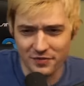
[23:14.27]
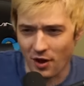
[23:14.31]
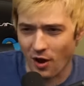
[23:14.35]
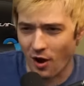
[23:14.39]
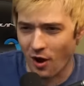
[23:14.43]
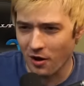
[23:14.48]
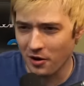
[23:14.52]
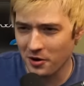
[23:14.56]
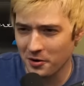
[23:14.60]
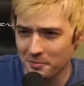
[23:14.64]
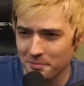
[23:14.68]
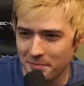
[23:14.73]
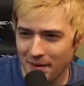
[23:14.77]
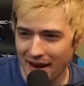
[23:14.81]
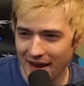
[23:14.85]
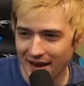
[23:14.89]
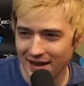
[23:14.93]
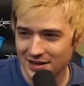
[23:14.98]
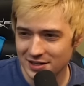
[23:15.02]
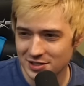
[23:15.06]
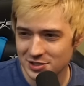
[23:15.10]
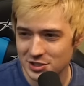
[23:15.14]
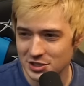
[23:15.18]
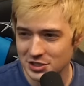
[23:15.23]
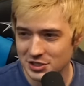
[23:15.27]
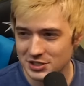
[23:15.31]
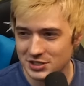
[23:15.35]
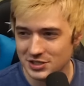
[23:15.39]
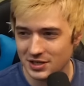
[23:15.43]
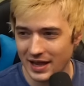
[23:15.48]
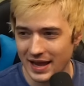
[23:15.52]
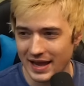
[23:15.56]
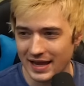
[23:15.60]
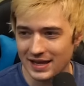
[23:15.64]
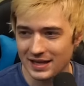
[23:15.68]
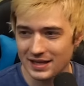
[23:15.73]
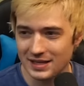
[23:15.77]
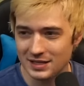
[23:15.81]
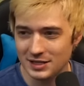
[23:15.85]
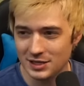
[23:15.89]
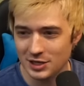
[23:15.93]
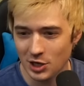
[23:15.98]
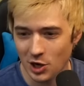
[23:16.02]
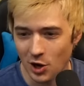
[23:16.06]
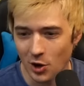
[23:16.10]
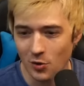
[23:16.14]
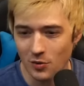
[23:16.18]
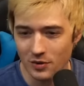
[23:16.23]
the armband just like,
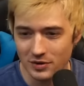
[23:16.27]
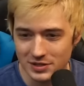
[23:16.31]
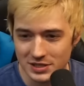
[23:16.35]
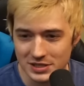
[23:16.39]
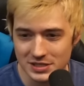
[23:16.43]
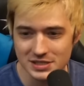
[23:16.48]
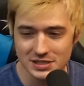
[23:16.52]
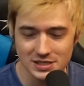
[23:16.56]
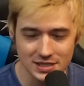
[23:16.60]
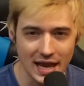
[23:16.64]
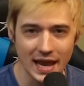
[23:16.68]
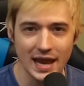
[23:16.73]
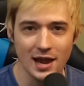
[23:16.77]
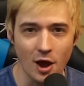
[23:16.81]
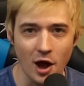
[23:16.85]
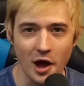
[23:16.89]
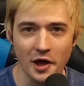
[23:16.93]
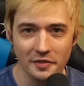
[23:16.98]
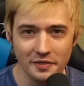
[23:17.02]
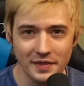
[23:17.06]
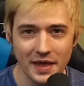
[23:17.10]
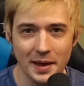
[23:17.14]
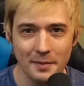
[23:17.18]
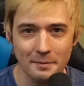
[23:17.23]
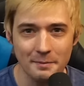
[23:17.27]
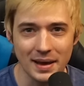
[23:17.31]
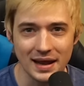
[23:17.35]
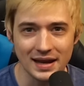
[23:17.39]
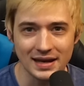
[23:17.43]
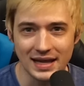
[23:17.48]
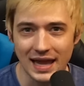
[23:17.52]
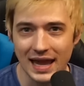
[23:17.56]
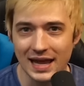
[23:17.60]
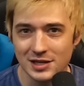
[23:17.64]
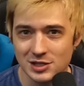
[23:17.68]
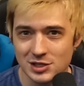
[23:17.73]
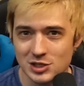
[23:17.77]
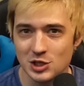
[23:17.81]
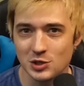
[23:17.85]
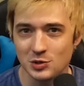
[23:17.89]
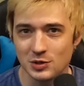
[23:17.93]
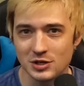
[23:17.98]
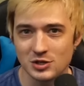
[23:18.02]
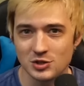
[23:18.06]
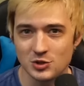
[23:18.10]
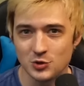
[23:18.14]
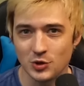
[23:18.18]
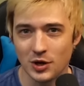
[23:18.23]
you know, to stay on them in case they're
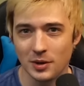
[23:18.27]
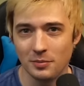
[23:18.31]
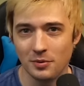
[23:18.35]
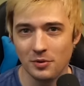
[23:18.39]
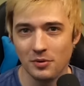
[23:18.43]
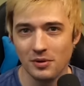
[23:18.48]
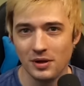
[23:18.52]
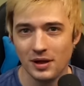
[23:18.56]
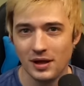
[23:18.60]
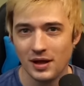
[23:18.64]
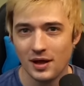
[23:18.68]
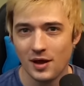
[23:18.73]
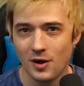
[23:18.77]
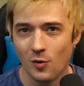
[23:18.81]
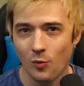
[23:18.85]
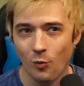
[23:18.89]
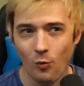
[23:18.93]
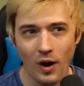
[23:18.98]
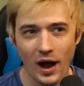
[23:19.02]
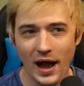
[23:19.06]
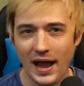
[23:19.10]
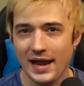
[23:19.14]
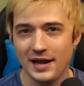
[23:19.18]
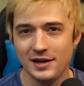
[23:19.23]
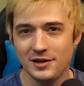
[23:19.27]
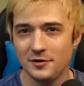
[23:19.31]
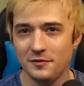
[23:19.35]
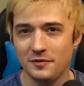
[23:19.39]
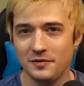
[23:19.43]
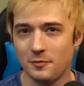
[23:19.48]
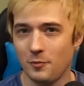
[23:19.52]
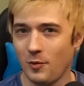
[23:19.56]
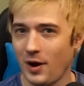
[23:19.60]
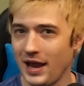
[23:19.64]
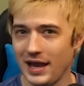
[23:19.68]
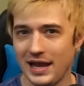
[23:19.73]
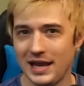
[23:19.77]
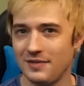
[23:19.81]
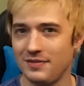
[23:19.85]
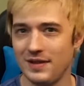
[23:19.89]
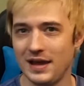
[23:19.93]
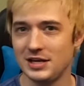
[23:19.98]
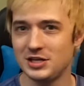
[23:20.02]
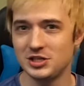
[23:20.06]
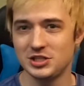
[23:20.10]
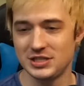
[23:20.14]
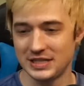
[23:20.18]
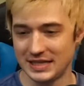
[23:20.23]
in trouble? Why can
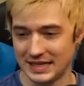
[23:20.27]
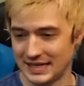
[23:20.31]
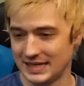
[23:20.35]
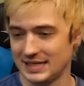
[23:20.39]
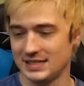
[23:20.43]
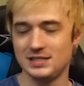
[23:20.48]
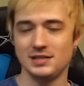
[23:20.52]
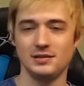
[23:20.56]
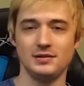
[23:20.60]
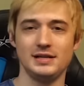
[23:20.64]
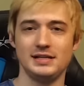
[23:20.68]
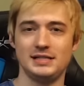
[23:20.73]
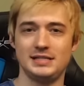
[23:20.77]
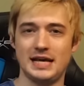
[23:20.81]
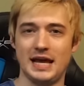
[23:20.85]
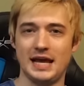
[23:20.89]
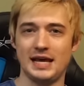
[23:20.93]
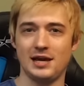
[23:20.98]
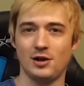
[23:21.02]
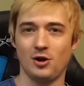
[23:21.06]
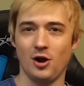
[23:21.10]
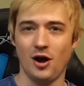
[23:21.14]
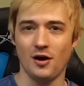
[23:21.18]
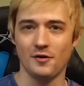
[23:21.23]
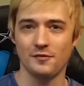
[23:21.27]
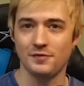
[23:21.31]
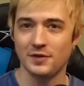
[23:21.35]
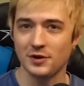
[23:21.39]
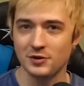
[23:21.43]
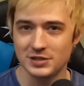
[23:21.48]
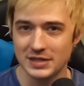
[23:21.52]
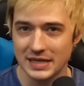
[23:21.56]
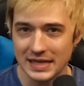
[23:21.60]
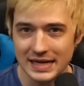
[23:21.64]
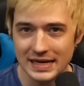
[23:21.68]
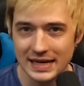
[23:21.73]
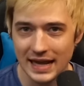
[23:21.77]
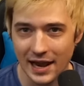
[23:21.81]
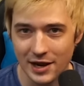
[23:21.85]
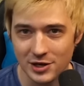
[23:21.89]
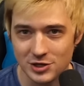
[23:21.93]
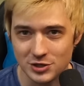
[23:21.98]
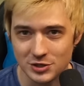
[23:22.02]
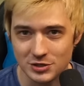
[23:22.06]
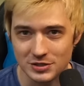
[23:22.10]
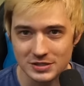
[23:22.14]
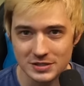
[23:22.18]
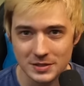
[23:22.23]
they just easily take it off? They're
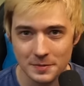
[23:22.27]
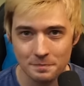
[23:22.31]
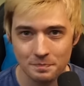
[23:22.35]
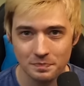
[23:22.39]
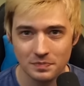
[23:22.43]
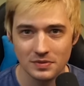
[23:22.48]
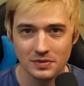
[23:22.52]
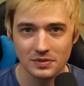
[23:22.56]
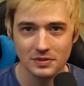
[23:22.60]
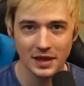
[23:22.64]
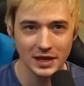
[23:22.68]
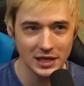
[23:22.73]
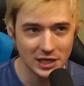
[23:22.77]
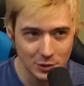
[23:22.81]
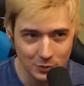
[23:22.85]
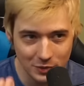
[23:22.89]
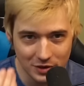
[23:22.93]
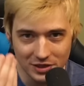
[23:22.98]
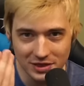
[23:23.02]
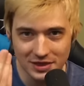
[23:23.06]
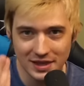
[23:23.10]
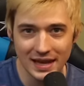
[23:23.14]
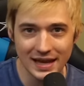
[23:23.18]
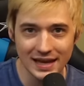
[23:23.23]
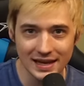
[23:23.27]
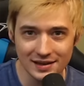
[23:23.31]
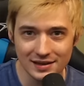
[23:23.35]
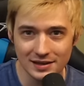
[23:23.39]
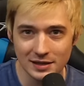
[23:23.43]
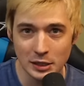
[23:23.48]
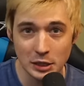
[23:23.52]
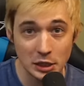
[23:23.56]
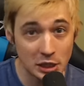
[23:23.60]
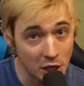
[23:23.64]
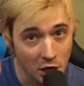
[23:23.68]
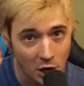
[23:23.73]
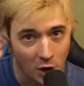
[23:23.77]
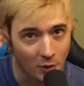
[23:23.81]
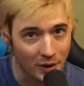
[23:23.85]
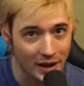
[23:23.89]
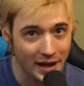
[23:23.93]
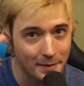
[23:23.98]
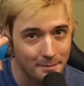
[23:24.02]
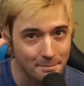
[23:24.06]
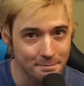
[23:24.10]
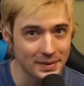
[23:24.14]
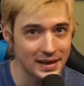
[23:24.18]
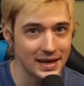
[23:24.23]
teenagers. Like, you would think, you know,
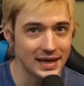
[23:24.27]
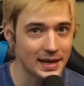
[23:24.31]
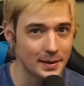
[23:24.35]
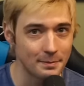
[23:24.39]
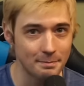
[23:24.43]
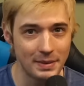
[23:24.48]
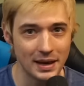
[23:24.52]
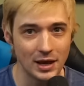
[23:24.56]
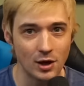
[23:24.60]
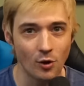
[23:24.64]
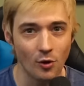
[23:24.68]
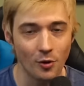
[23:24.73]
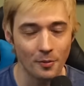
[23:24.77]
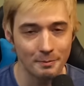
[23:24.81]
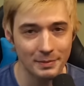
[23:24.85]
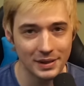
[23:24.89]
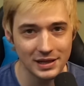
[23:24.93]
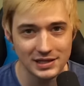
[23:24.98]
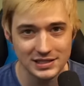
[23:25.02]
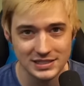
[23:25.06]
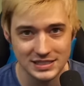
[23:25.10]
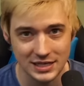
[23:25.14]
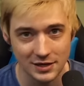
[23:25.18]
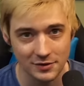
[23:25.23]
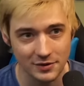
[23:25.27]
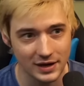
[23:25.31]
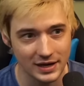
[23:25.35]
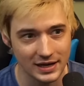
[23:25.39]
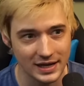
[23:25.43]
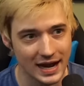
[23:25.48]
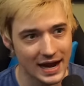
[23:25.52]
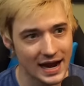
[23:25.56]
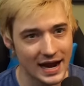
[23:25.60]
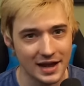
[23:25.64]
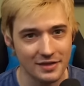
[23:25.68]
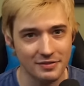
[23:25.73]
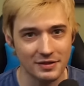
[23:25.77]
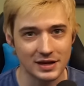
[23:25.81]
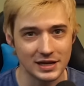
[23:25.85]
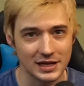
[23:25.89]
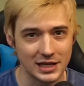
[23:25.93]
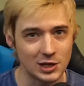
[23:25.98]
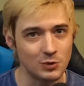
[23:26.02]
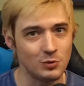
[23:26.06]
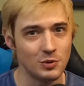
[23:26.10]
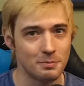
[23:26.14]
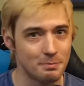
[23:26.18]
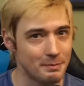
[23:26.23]
him being a big old military guy, that
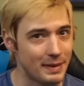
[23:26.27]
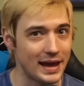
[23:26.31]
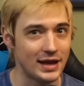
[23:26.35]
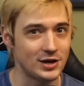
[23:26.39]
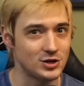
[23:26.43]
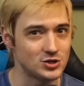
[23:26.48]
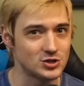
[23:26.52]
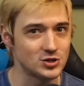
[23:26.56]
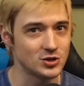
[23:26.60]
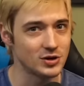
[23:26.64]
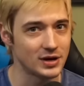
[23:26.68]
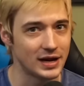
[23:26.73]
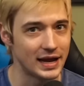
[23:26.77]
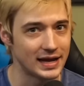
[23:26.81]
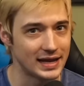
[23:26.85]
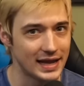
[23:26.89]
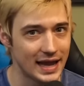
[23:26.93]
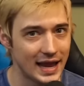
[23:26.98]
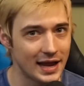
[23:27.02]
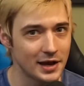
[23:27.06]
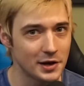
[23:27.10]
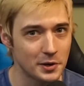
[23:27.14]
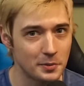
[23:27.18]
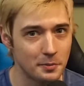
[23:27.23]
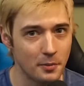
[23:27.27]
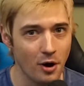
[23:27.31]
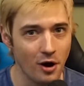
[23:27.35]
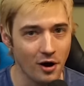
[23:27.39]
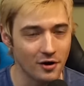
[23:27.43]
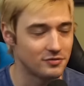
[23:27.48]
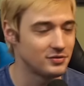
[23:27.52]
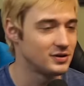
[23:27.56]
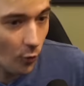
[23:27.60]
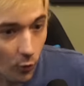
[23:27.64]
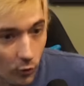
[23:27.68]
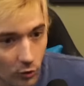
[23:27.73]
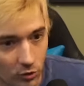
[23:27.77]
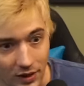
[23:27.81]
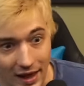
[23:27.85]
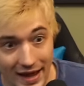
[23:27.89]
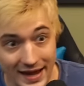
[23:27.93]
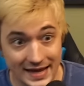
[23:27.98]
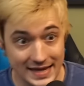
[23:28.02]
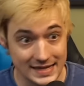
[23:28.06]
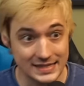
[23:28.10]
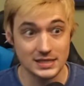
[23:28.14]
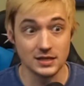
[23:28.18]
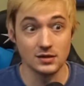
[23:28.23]
he would make sure it can't come off. Or
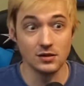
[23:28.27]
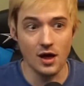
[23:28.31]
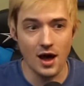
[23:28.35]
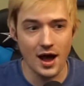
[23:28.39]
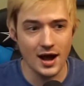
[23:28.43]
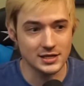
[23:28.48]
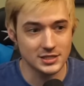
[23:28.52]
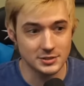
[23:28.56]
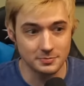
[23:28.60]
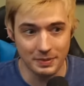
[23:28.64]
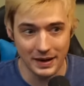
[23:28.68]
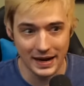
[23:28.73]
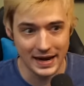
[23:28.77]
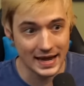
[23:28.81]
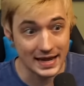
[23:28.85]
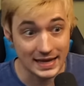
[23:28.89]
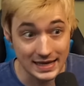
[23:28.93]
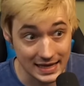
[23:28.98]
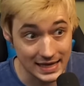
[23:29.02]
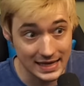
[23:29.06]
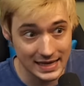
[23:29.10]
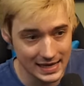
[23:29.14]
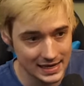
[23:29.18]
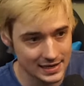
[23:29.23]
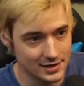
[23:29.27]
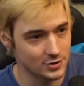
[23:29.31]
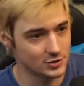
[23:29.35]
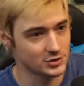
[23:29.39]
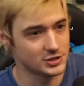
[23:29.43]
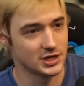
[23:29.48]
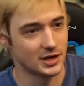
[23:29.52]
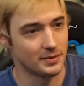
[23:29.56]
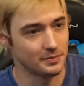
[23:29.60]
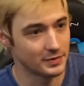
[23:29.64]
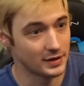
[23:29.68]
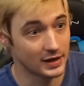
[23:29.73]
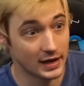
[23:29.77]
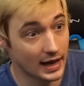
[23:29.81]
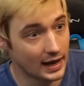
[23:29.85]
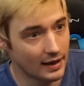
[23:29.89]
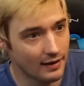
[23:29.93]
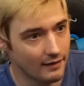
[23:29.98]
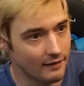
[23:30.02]
like it's locked by a key or something, I